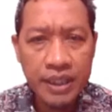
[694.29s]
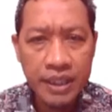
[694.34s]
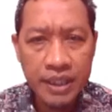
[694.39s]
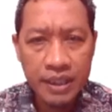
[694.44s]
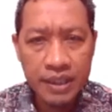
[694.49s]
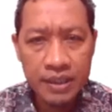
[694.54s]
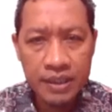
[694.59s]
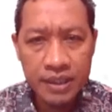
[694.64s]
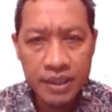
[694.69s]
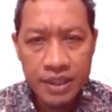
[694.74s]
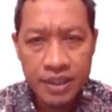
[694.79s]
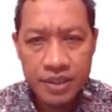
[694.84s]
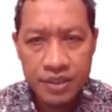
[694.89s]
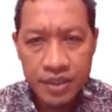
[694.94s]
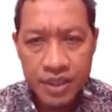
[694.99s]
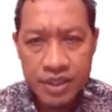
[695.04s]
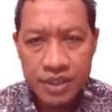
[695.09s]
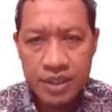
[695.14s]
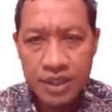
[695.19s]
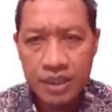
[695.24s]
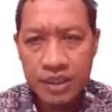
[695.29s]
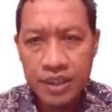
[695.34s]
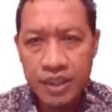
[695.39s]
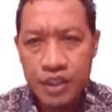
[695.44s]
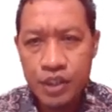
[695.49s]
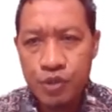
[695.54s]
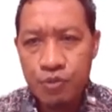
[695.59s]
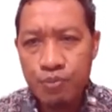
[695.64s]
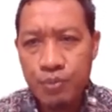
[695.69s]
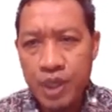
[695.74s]
in this research
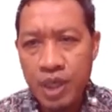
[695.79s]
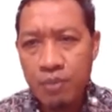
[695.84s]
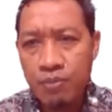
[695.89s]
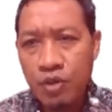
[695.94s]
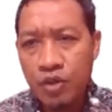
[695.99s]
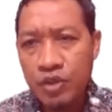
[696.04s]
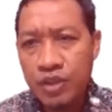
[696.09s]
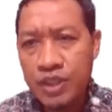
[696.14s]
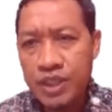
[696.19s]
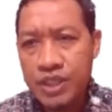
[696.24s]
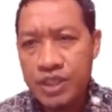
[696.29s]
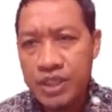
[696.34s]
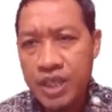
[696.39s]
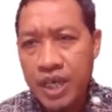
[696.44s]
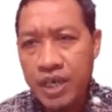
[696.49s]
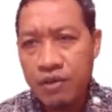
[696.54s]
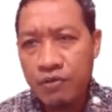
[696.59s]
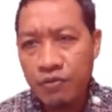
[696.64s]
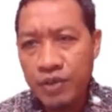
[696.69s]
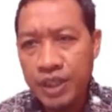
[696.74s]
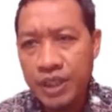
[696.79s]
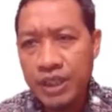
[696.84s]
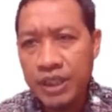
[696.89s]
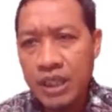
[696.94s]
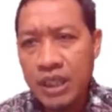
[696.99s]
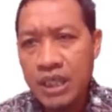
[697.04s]
is bellmouth design with